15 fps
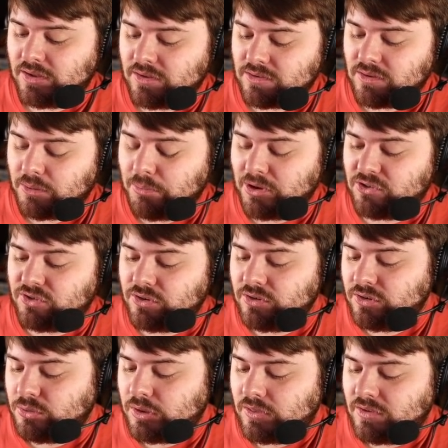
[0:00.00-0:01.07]
So make sure you're
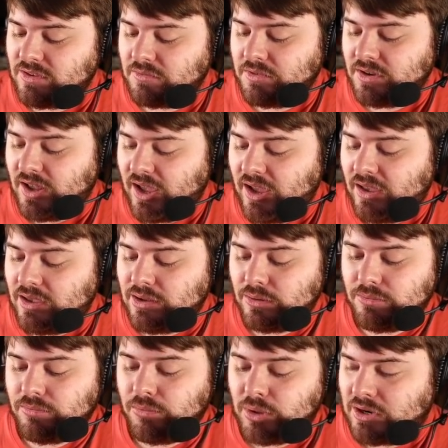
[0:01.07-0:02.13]
doing these every day, you
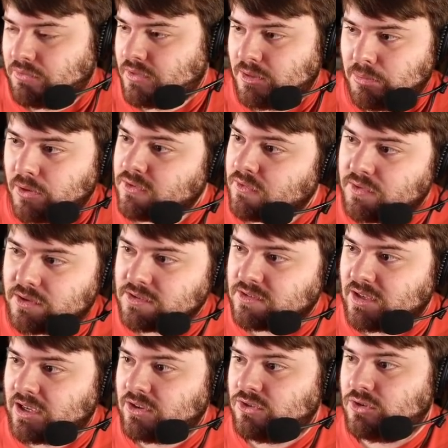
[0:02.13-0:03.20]
know, whatever the most difficult
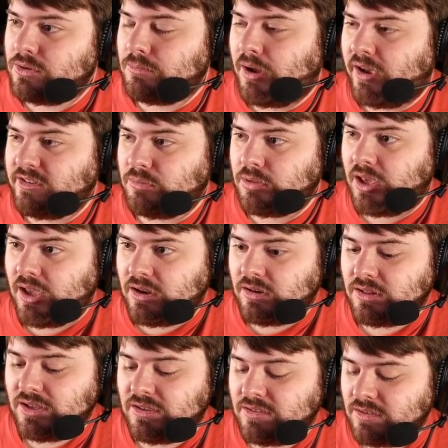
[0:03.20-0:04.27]
stage you can possibly
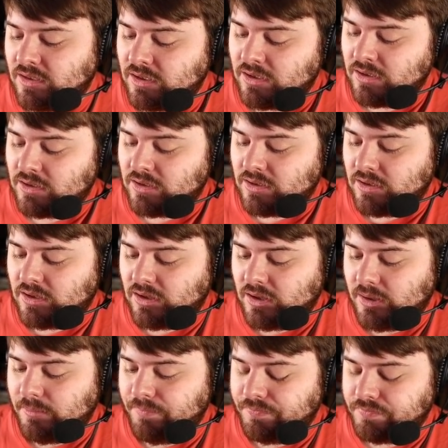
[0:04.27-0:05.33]
handle is.
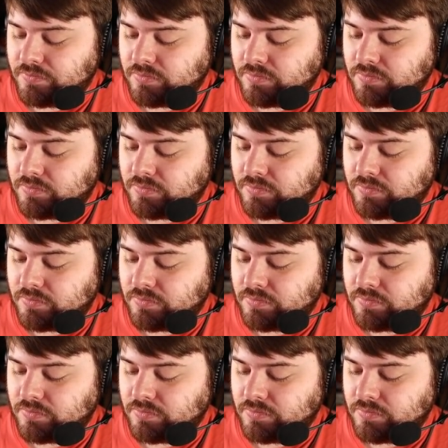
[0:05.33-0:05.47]
And